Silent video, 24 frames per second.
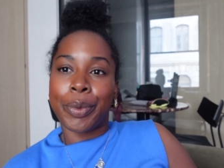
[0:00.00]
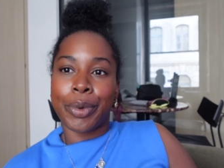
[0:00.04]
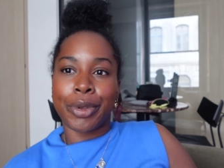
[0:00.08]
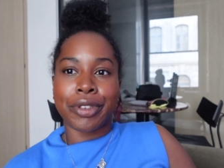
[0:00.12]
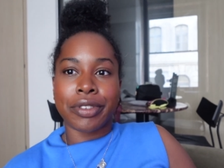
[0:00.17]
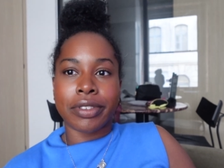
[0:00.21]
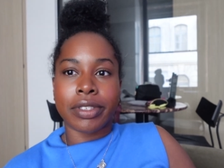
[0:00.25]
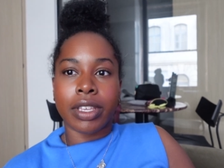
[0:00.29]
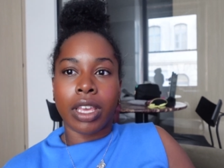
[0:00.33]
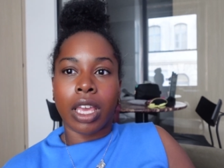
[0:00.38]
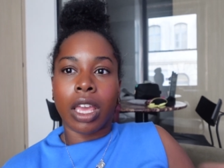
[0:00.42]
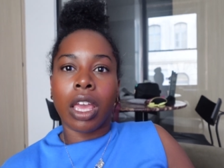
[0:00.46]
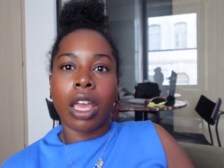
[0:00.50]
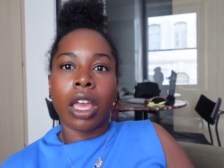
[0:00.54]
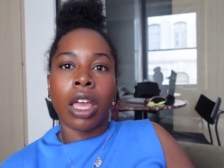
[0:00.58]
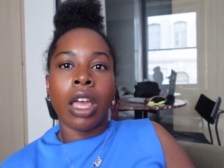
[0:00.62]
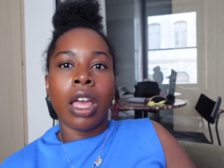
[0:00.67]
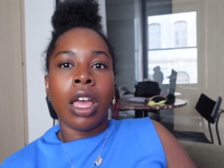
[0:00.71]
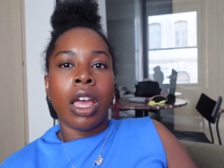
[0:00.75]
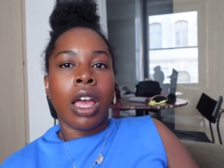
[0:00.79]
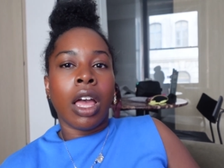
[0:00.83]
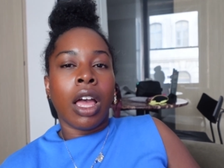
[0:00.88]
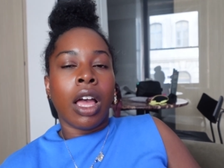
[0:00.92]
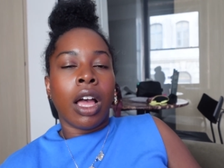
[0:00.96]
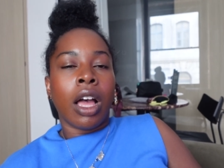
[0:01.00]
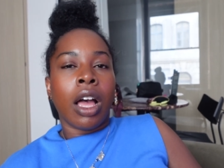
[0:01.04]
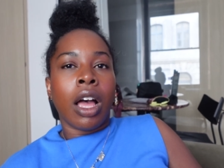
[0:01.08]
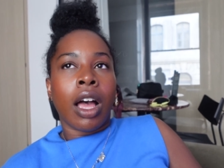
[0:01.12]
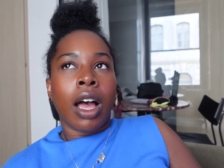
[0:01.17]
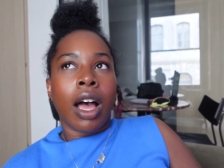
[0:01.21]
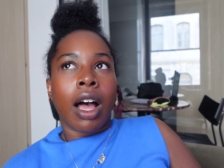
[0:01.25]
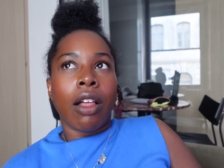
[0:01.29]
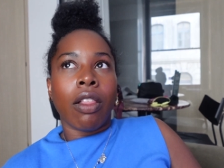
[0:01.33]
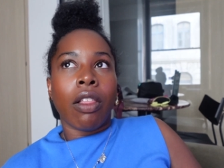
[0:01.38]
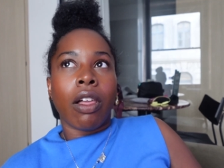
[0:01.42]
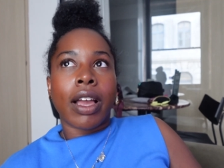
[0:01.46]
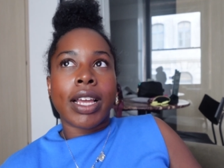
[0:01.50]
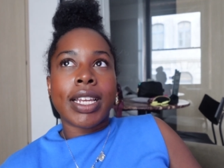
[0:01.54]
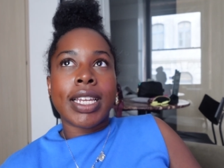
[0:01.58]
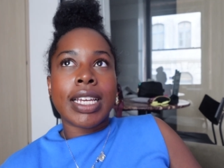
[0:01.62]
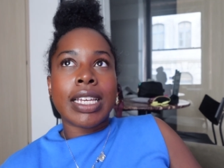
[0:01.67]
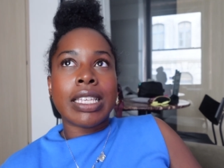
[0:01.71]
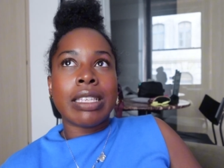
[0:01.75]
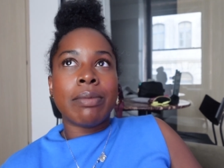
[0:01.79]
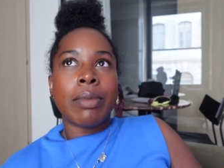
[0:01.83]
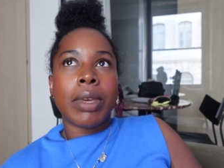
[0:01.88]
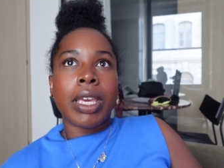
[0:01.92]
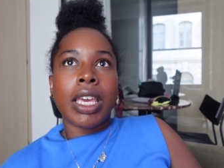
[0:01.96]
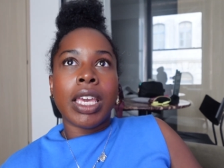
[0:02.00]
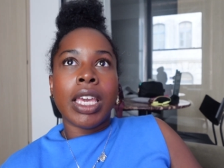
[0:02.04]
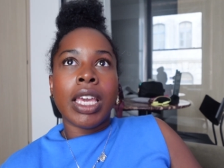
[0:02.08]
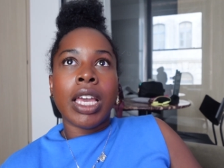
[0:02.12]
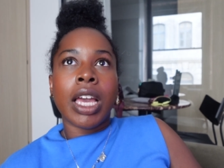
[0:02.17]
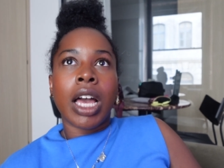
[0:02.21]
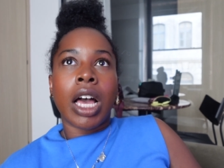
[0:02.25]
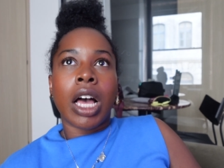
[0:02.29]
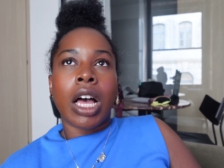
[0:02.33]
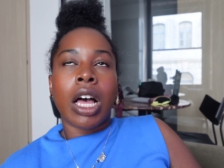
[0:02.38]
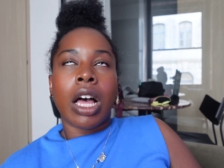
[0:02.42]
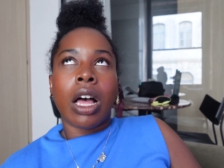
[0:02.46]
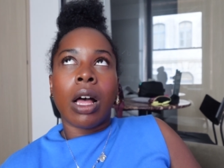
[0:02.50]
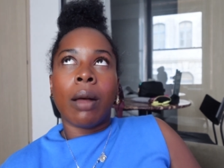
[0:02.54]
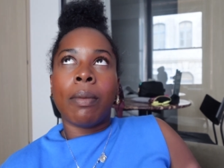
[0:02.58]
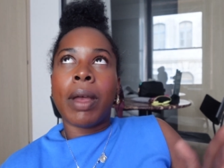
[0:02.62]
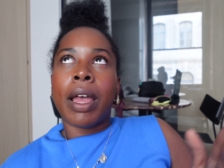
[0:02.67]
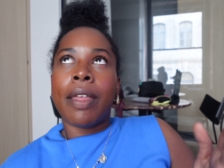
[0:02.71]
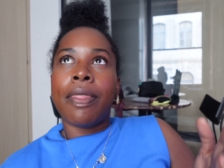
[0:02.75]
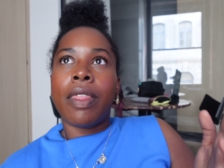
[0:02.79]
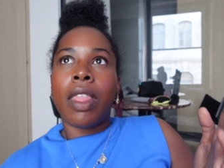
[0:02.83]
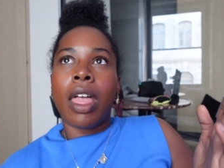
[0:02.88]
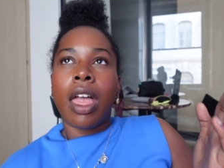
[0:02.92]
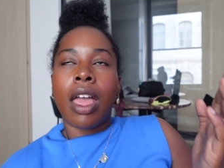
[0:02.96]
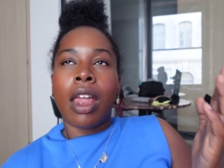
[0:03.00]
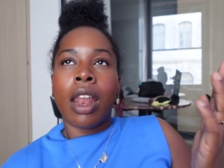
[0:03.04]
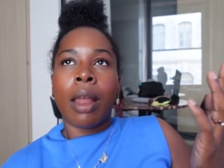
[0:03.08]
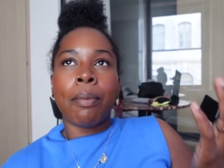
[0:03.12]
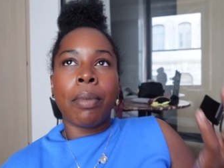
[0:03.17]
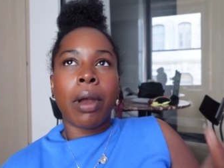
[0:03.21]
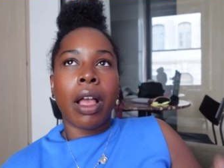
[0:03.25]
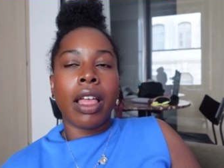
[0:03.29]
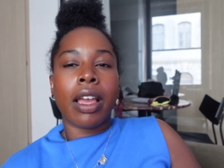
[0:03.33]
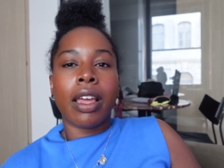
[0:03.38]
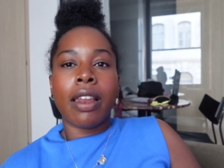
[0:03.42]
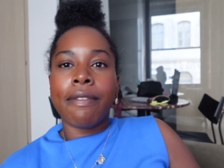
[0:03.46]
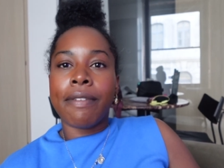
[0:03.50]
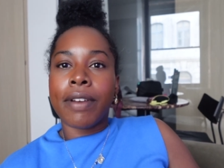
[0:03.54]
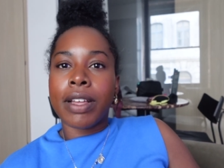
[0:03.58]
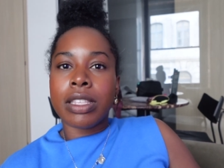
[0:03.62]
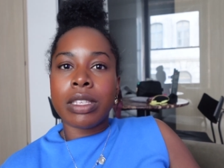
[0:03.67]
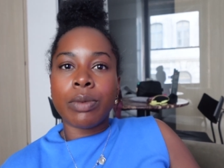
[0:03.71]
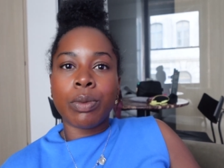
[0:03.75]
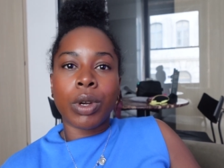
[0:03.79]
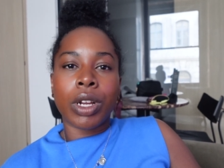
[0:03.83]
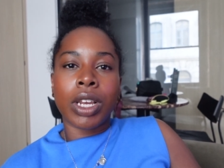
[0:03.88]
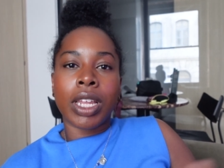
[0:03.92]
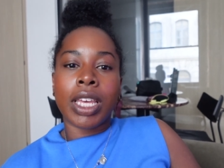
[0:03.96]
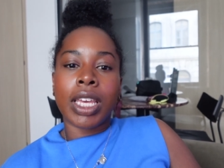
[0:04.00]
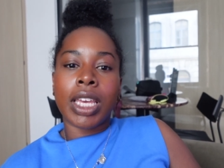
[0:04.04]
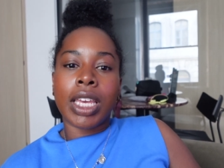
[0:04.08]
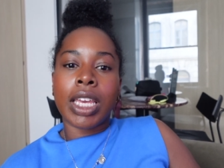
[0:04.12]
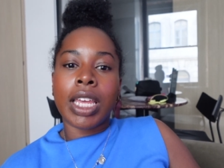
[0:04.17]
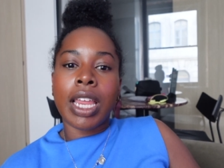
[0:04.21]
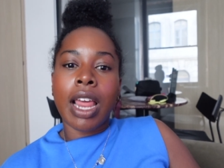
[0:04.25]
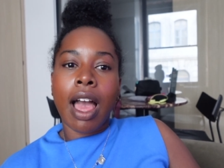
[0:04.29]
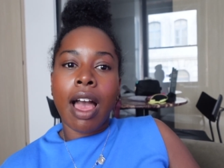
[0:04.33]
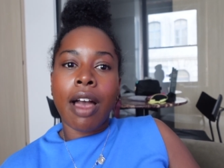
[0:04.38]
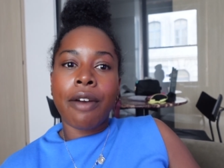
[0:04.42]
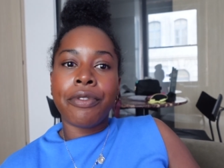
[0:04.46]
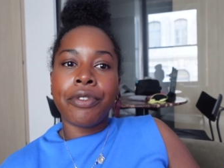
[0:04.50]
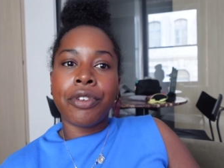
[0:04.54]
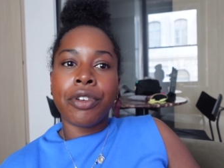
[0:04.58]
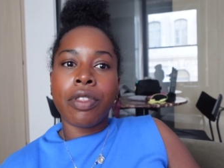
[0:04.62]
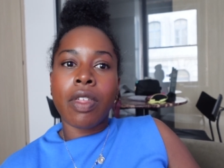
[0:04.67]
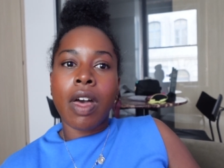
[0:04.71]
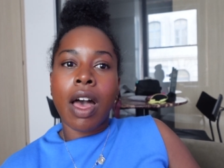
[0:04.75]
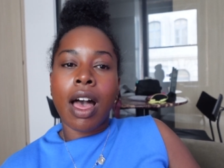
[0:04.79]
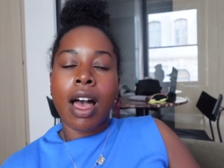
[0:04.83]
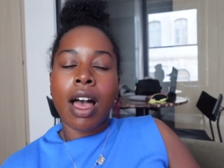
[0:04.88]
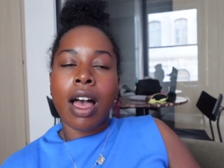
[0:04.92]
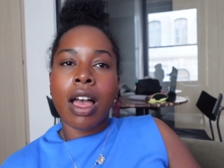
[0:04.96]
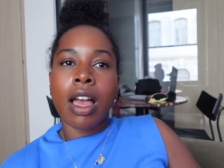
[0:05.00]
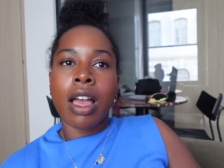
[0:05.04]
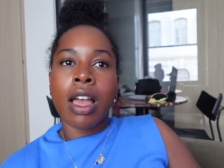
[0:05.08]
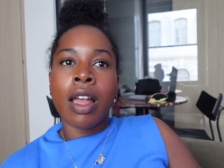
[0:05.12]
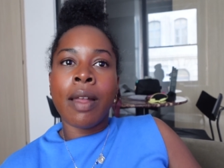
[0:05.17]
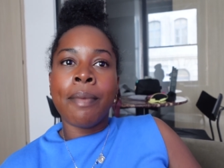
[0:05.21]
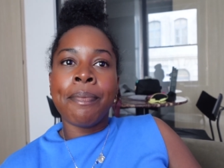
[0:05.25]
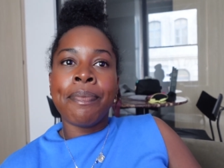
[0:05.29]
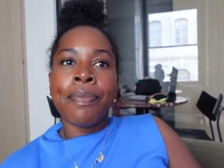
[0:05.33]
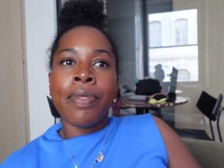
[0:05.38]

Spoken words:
We'll see how long it takes me. And then I'm probably gonna find somewhere to eat after that,